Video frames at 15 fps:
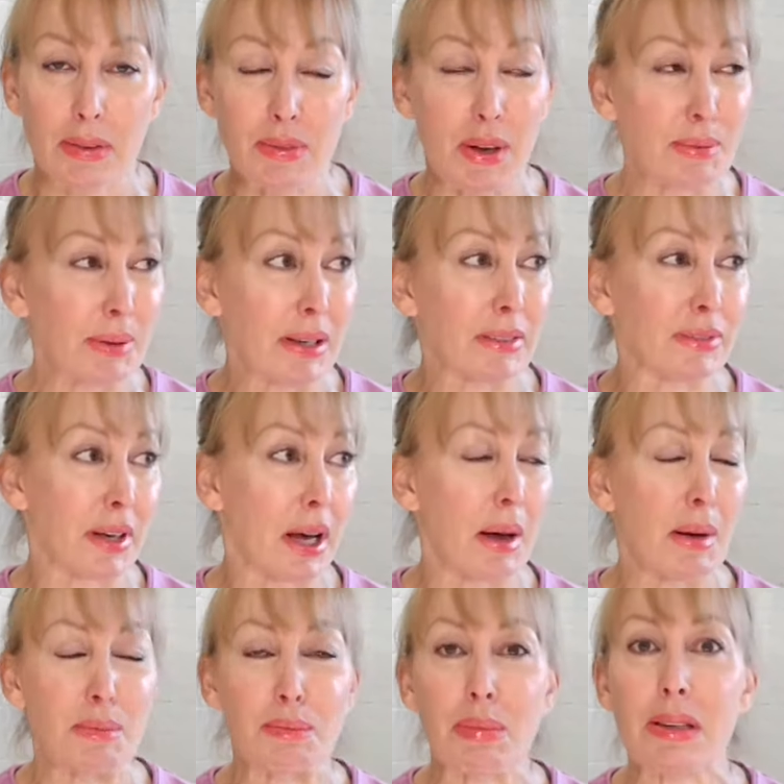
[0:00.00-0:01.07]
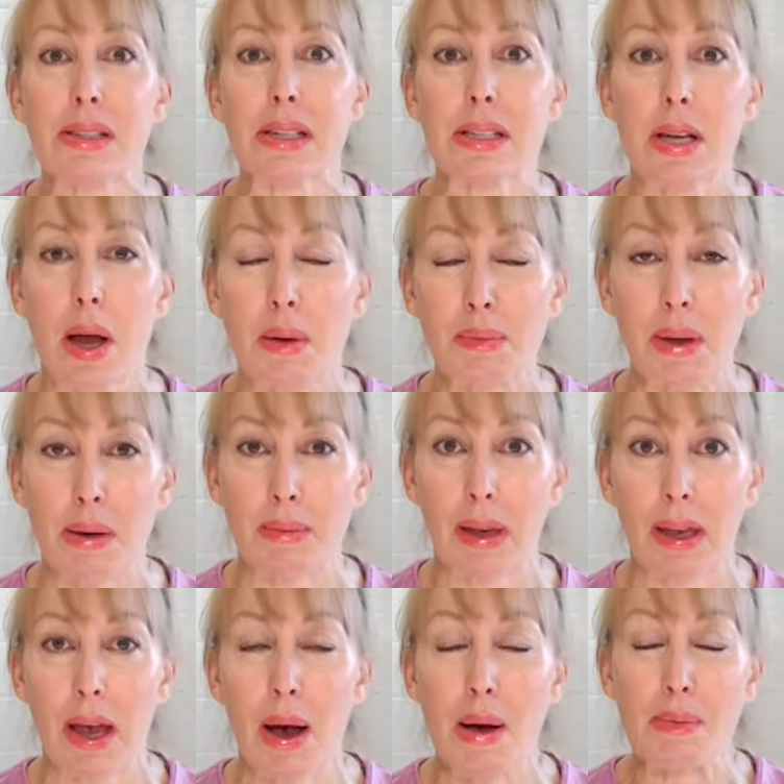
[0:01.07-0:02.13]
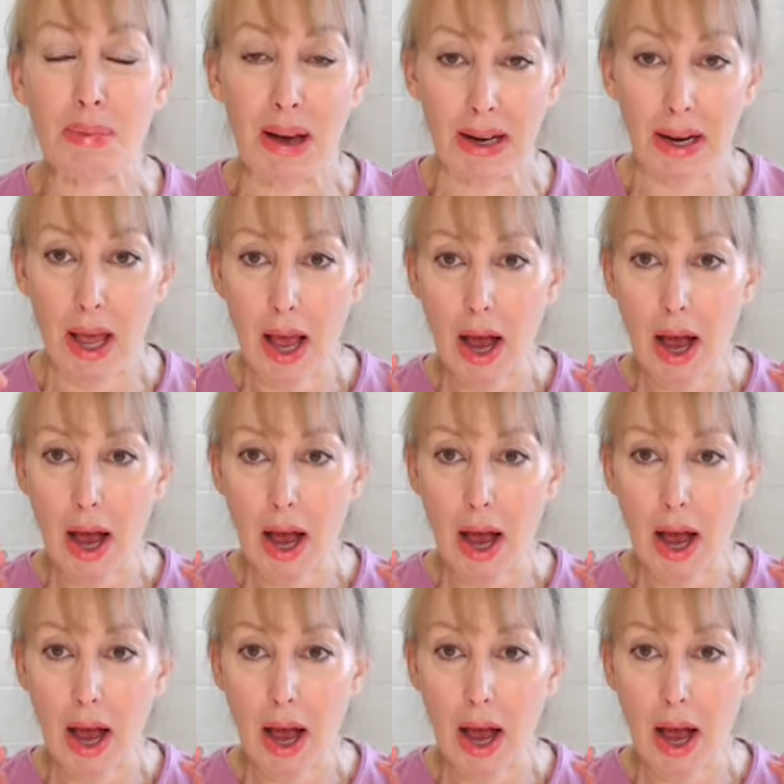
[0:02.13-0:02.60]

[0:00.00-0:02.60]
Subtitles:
I've got a bit of a busy time coming up, but